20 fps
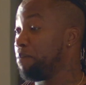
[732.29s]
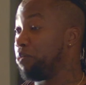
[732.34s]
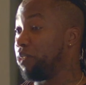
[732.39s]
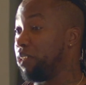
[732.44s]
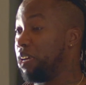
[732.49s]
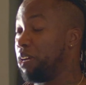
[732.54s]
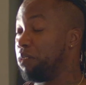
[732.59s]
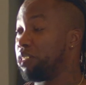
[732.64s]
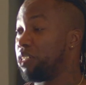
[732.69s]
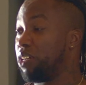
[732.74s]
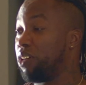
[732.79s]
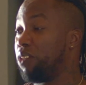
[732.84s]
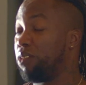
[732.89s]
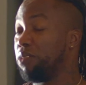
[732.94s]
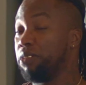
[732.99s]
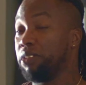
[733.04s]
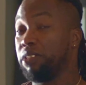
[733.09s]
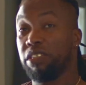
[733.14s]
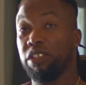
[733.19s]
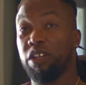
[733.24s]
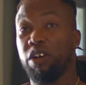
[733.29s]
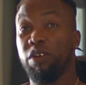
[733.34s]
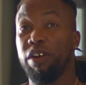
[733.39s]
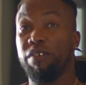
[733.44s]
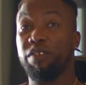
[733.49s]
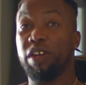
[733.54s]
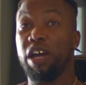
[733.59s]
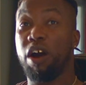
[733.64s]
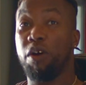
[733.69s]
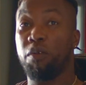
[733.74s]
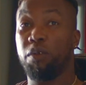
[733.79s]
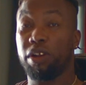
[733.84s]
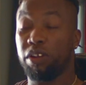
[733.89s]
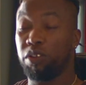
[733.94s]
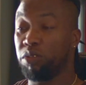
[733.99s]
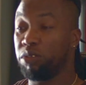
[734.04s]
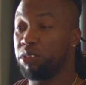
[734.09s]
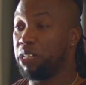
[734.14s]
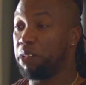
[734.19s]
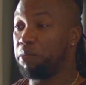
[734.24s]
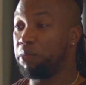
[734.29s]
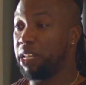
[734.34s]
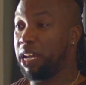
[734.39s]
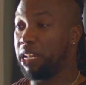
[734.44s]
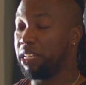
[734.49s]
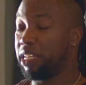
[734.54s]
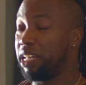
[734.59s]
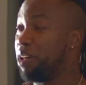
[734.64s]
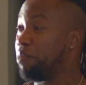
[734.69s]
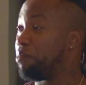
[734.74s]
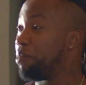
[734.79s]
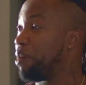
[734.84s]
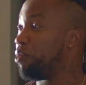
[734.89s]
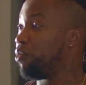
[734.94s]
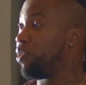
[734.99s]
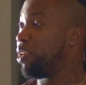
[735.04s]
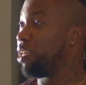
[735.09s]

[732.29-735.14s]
Yeah. You know, so so if y'all want to do something like that, maybe